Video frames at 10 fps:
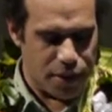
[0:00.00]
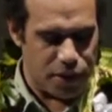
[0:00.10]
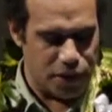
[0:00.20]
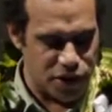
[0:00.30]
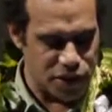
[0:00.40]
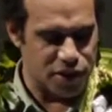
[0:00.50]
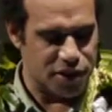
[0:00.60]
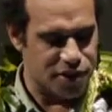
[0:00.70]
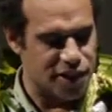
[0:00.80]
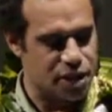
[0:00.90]
The initial
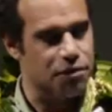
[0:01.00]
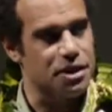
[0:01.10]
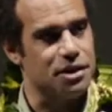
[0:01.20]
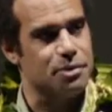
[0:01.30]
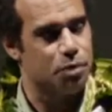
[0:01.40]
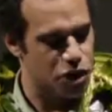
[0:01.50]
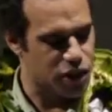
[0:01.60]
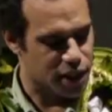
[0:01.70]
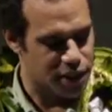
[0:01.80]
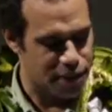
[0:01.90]
success of this
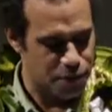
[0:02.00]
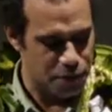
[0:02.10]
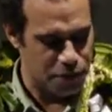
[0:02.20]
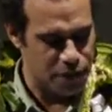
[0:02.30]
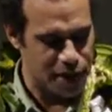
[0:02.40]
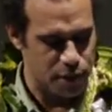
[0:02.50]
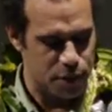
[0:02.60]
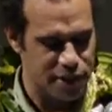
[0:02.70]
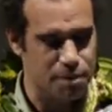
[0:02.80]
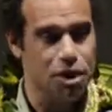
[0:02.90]
project stemmed from the fact that it
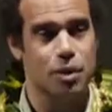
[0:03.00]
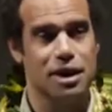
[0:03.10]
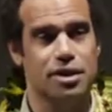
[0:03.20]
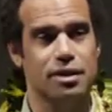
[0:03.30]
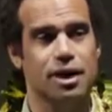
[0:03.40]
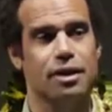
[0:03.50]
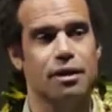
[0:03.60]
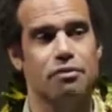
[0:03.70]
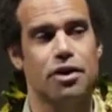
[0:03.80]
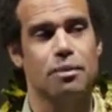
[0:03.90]
was able to articulate
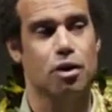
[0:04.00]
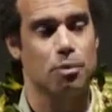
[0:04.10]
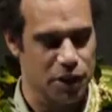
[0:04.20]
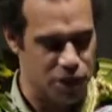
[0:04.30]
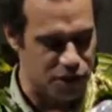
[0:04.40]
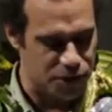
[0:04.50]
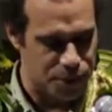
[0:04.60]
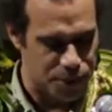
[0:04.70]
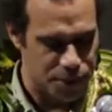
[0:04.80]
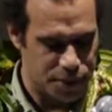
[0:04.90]
a very populist view